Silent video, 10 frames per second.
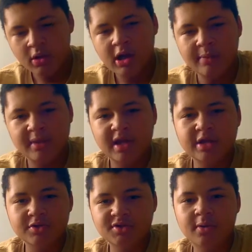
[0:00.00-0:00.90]
I mean, I
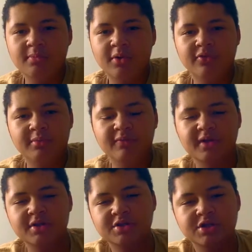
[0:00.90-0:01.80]
know some Milsim
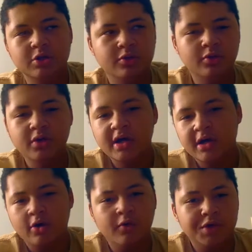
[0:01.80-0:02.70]
events you
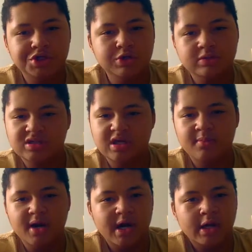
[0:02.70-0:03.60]
only shoot
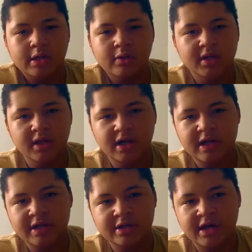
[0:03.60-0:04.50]
semi-auto a lot
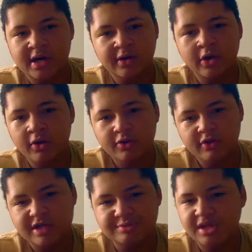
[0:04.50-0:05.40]
and you're not going
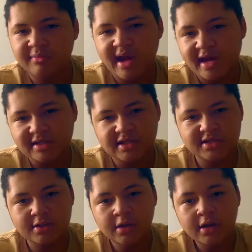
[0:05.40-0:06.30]
through as many mags
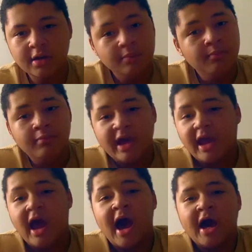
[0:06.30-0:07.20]
as
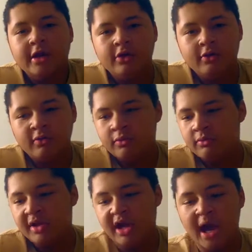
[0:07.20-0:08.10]
like I do.
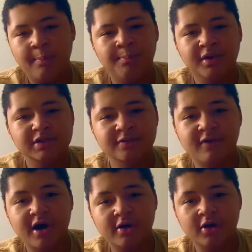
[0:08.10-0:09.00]
Like I burst
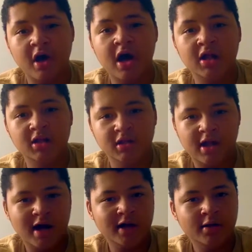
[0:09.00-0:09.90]
fire a
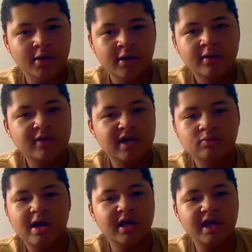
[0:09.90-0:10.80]
lot. That's
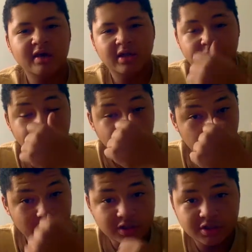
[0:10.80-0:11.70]
why I carry like
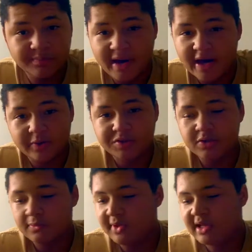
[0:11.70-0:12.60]
4 extra batteries
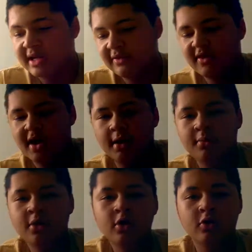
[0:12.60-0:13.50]
on me at a time,
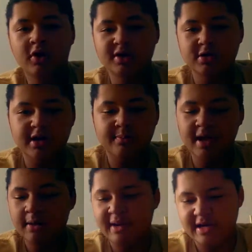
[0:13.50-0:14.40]
or as
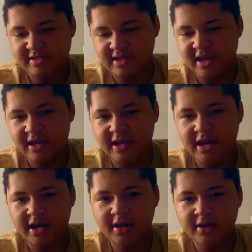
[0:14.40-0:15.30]
many batteries that I can
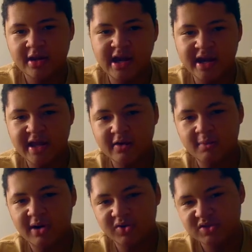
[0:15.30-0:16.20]
carry, and I carry
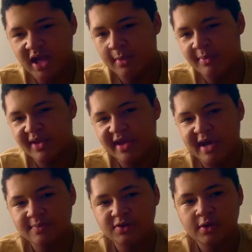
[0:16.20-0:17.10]
about 10 mid
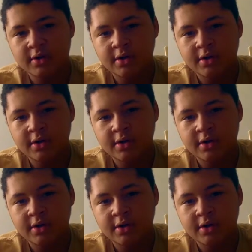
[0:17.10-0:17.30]
caps.